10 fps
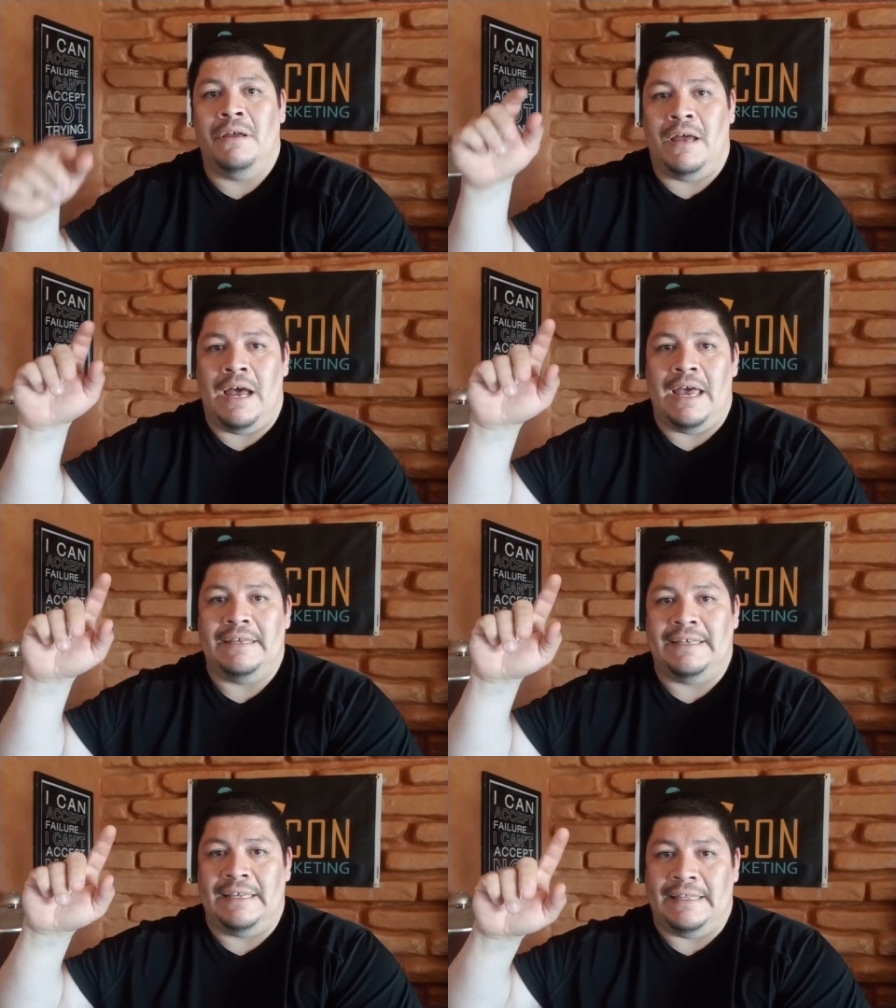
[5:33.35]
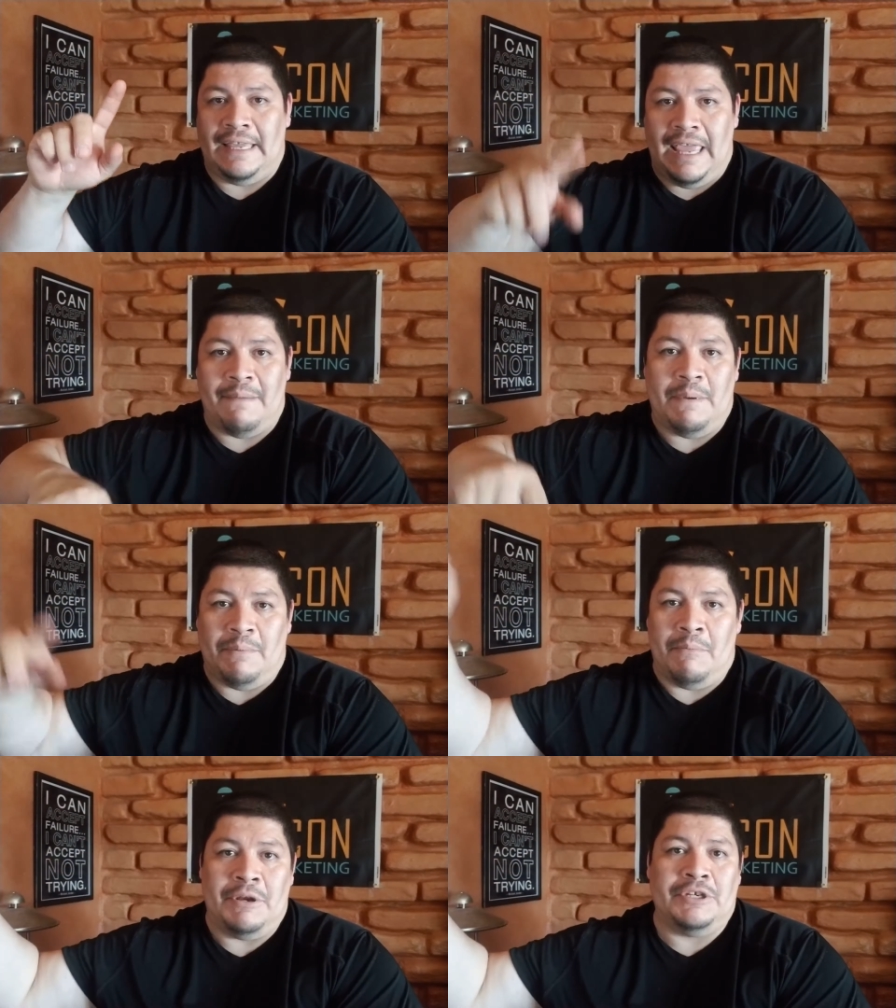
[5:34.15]
I say that they gave me
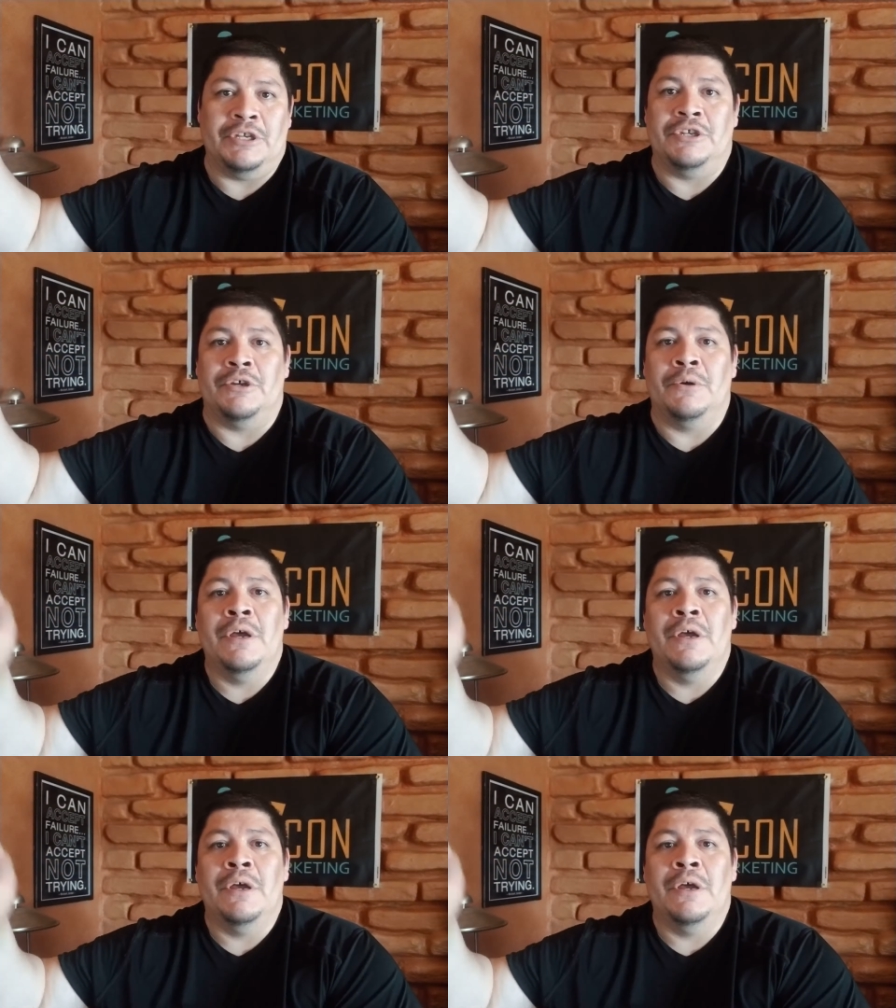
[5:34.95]
permission to